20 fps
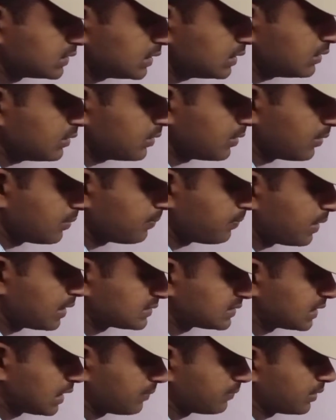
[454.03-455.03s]
in
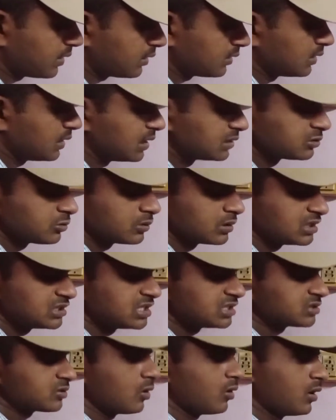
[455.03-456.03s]
pulse number. So this
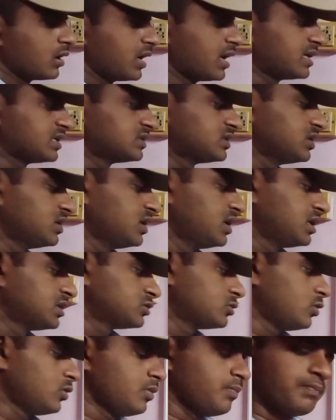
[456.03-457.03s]
is called as
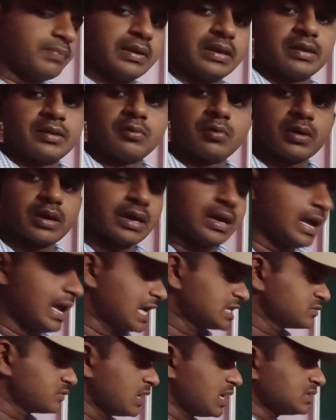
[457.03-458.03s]
P. Okay,
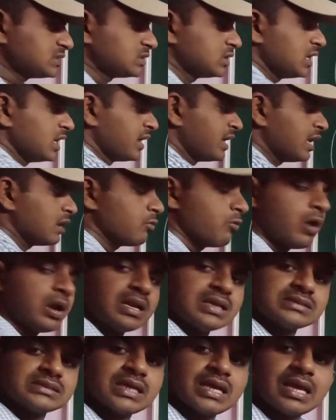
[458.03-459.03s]
as well as here one
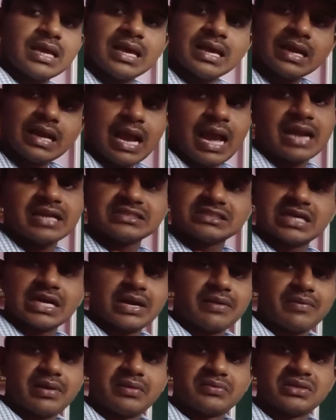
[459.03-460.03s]
is the
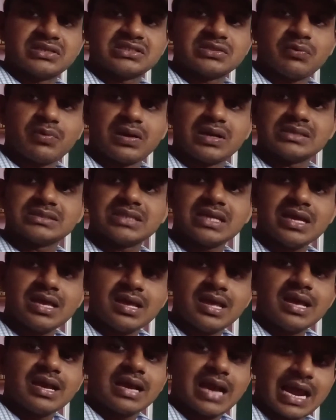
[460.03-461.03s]
constant value. This is the one is the
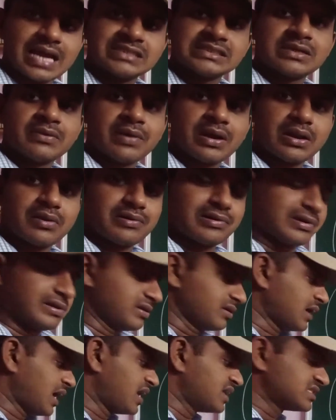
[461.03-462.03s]
constant
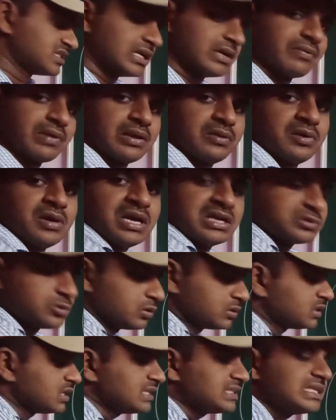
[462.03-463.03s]
value.
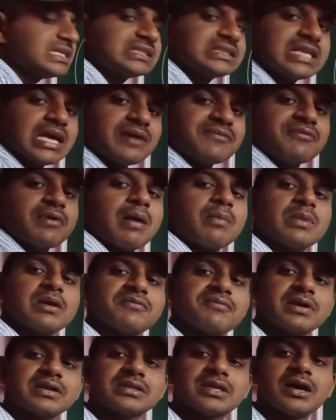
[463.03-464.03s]
So this is the formula
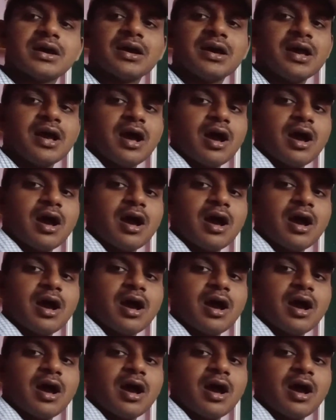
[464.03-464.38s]
for the